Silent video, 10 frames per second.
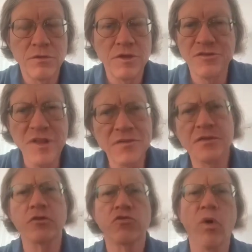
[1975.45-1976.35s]
It's not that
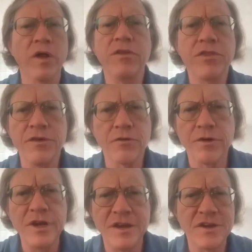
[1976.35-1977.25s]
there's one
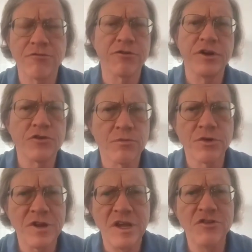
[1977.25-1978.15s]
theory and different
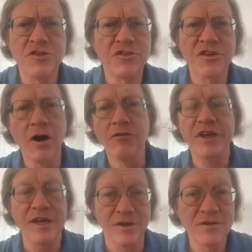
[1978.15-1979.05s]
interpretations of
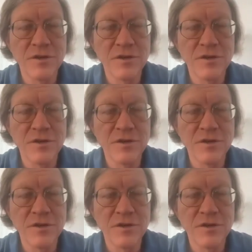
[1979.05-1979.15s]
it.